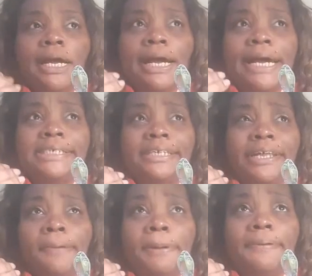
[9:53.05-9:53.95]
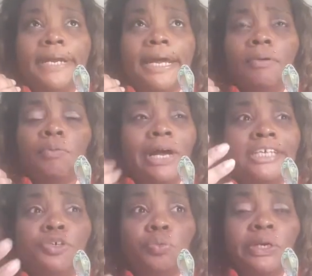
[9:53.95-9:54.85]
I had to think about that.
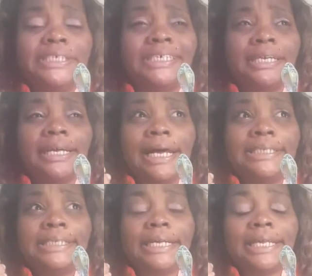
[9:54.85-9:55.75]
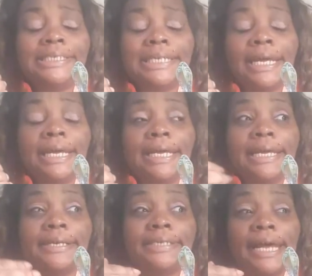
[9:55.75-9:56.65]
Actually, recently, I said that saying
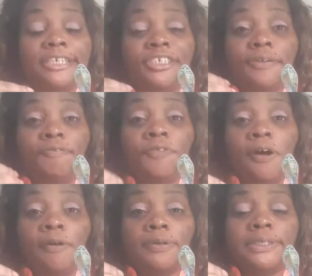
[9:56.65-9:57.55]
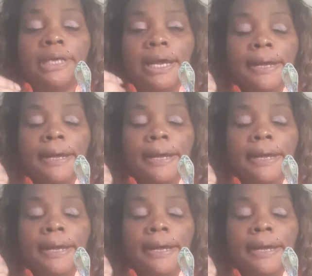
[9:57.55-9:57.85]
is actually false.